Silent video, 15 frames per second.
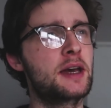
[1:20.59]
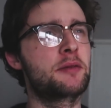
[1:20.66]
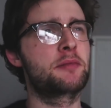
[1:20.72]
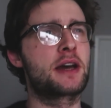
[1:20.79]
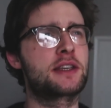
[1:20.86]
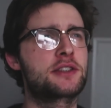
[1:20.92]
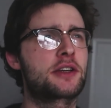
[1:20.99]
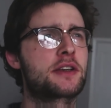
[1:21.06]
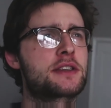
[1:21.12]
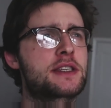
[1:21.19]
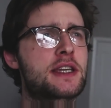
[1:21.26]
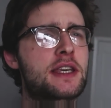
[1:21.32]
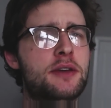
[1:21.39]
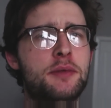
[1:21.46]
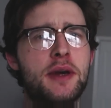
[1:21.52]
But as you can
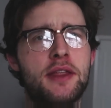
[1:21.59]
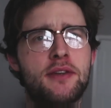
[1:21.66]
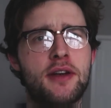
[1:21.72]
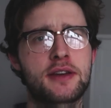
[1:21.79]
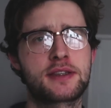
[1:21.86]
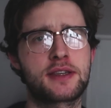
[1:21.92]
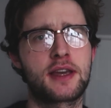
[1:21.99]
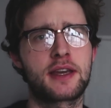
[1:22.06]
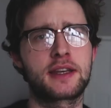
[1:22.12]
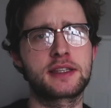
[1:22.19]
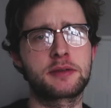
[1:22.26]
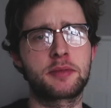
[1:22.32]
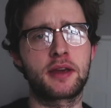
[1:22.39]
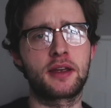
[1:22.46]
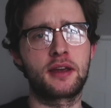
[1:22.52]
see, the weather outside
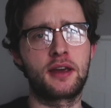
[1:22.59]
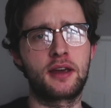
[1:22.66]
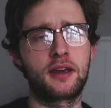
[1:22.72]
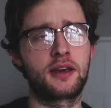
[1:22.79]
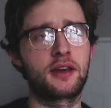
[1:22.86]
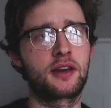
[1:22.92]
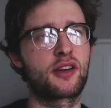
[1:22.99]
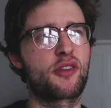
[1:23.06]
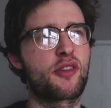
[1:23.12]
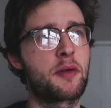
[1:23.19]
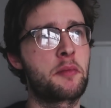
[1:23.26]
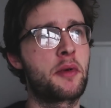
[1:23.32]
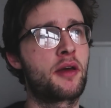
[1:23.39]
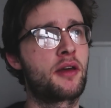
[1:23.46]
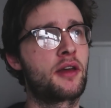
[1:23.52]
is a bit
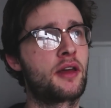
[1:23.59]
grim.